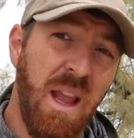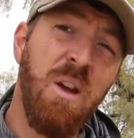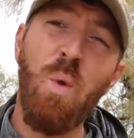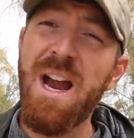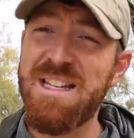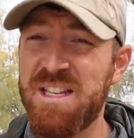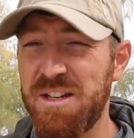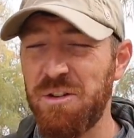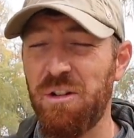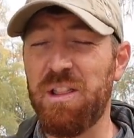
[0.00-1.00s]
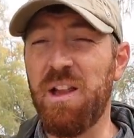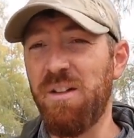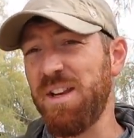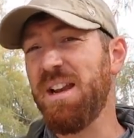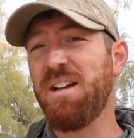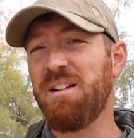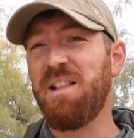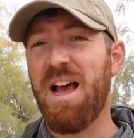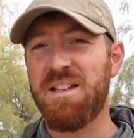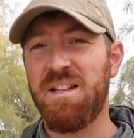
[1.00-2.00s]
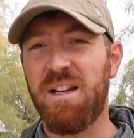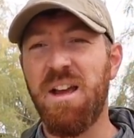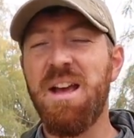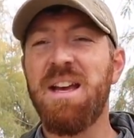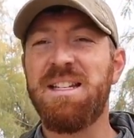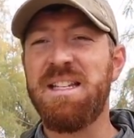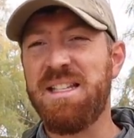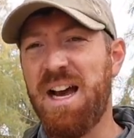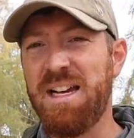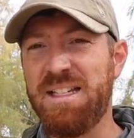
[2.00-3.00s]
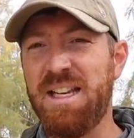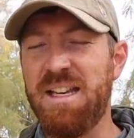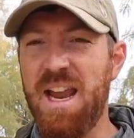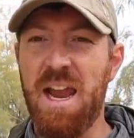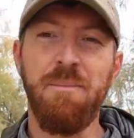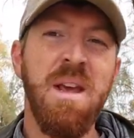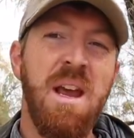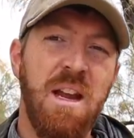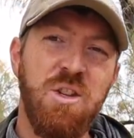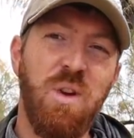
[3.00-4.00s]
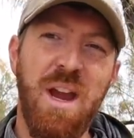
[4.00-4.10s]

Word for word: and why it's still loved and a classic design today. And so